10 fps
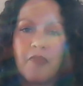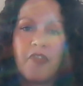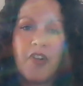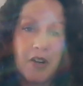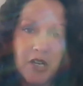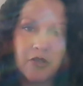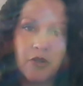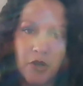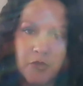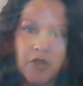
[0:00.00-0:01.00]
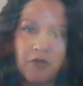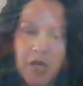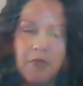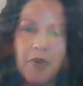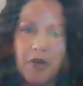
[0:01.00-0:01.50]
various groups of
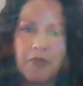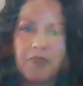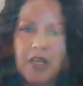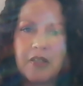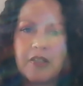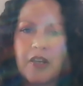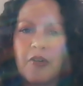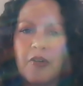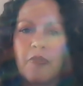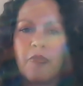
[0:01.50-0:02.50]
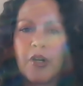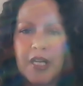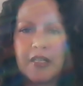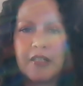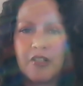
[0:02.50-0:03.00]
people. And so
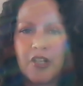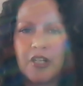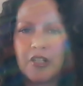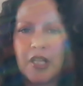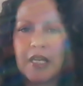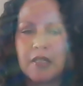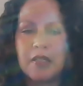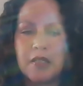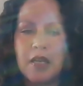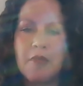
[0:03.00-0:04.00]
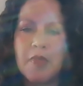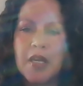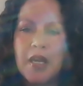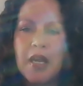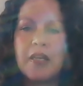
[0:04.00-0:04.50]
working to change that system
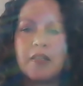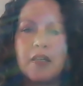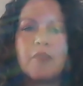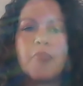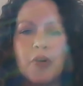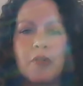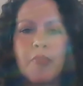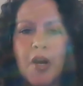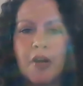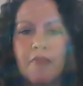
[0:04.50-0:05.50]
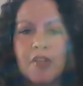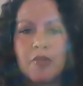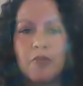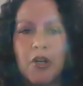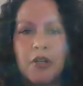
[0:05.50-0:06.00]
is an important part of this
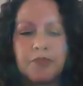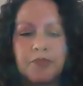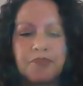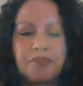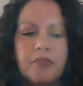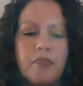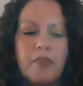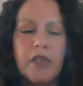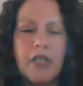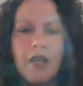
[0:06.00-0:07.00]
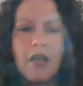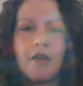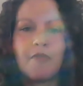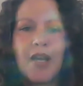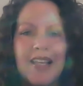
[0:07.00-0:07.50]
work.
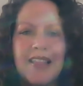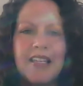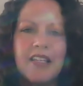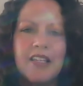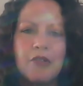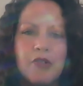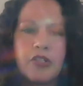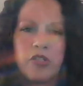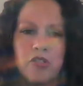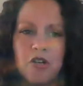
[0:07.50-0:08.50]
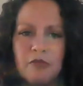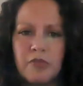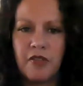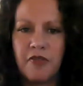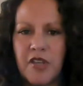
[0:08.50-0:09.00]
I think, just in terms
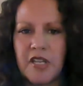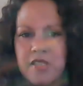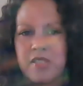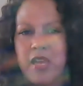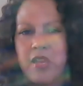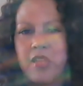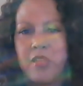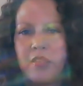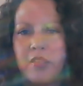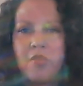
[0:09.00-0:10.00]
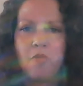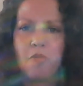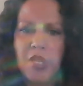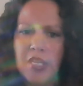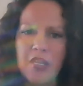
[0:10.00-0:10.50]
of things that
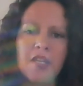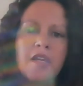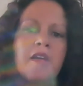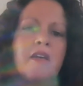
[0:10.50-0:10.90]
we,